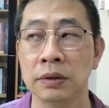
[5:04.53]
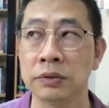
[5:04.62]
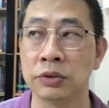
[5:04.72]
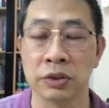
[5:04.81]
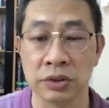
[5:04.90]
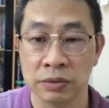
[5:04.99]

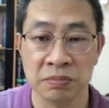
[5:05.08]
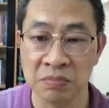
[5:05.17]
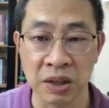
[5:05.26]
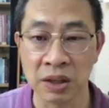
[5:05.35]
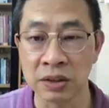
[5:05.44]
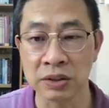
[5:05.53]
just
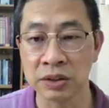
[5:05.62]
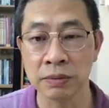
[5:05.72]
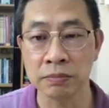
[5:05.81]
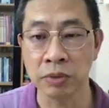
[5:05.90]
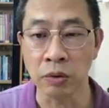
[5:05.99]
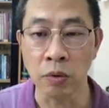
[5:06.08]
make it
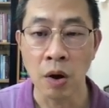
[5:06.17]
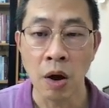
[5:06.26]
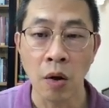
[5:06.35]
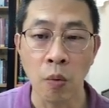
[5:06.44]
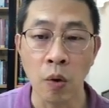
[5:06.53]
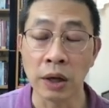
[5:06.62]
simple
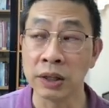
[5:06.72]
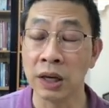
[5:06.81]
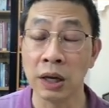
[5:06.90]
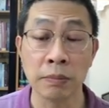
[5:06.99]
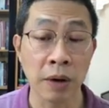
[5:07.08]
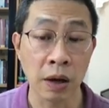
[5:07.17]

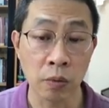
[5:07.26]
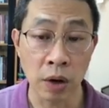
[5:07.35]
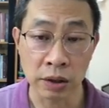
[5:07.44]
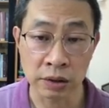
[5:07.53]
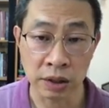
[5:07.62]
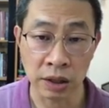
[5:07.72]
1k by
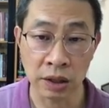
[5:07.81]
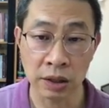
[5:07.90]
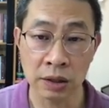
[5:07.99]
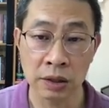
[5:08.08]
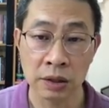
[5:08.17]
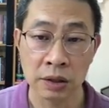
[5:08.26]

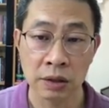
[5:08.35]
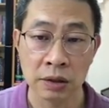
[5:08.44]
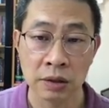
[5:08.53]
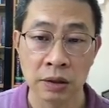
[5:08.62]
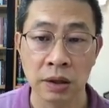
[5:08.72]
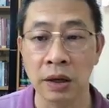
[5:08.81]
1k,
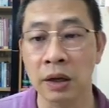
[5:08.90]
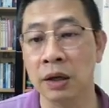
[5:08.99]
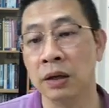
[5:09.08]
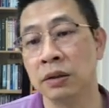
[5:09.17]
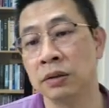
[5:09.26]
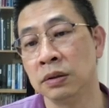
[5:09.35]

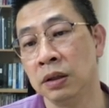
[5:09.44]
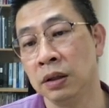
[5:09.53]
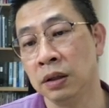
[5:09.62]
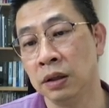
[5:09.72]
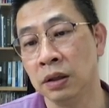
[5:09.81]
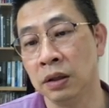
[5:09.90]
and
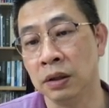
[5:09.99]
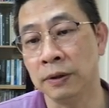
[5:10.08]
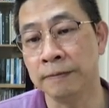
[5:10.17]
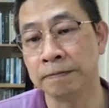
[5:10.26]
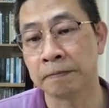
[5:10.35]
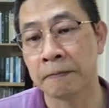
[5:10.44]

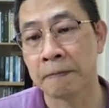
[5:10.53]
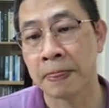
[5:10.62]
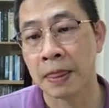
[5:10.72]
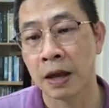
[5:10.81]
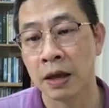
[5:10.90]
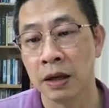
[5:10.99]
uh,
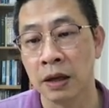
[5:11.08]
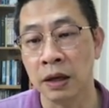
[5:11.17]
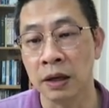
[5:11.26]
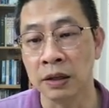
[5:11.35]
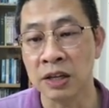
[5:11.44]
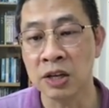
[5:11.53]

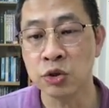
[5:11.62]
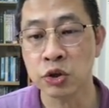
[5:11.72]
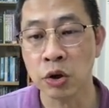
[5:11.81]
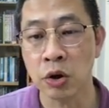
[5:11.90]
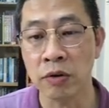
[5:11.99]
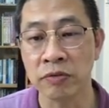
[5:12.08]
and each
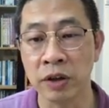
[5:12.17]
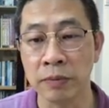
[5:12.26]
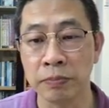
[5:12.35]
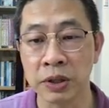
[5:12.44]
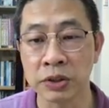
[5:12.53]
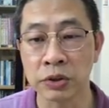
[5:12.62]
of the
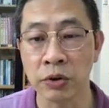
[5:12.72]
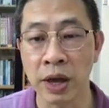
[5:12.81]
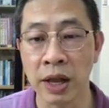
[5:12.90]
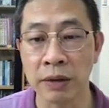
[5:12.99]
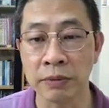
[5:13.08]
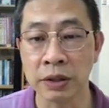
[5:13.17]
pixel
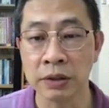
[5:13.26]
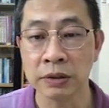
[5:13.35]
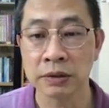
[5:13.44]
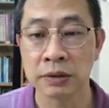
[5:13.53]
element